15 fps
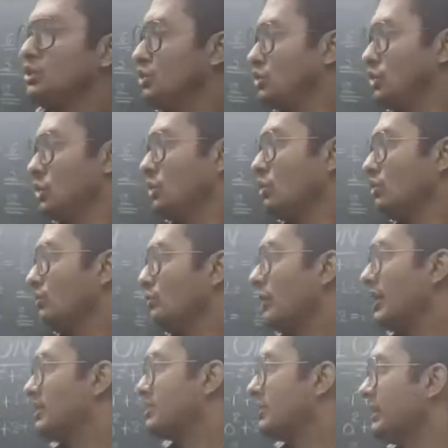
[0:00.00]
So
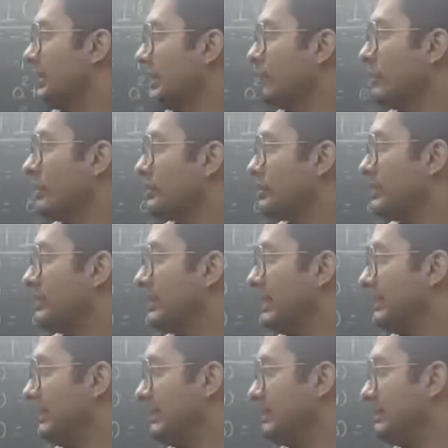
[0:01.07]
function equation,
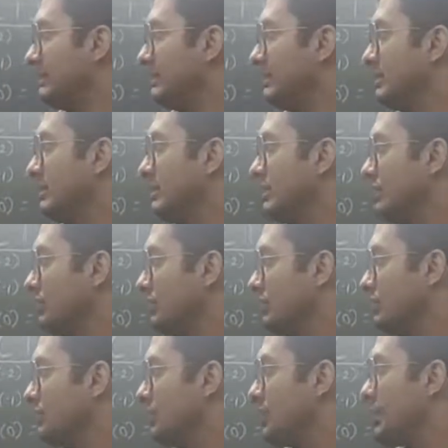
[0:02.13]
that is
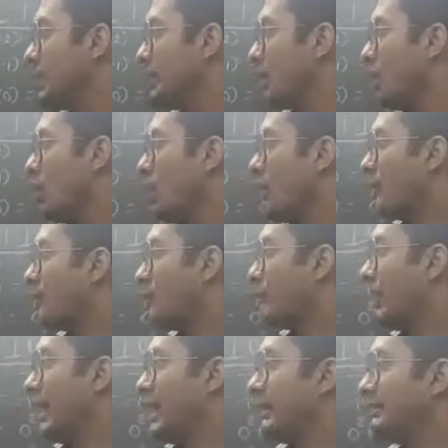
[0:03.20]
g
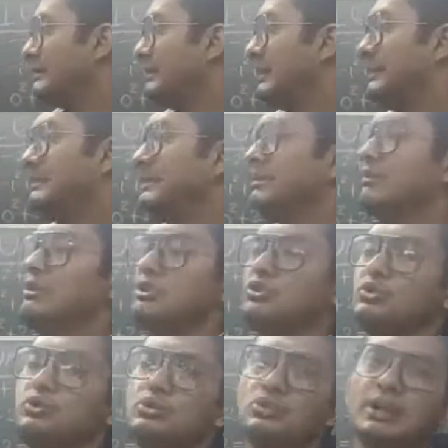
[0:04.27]
of x is
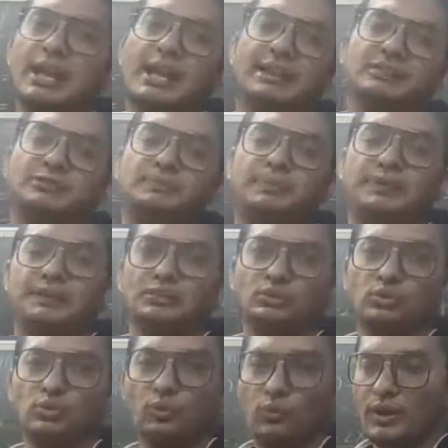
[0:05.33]
equals to x
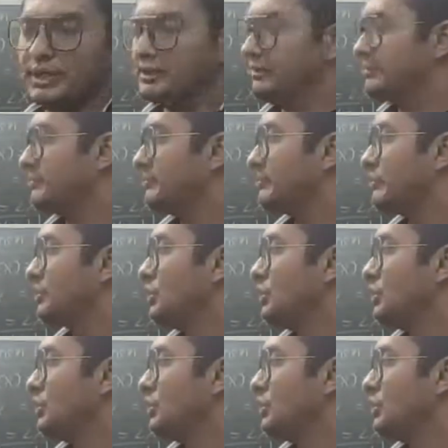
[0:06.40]
plus 1.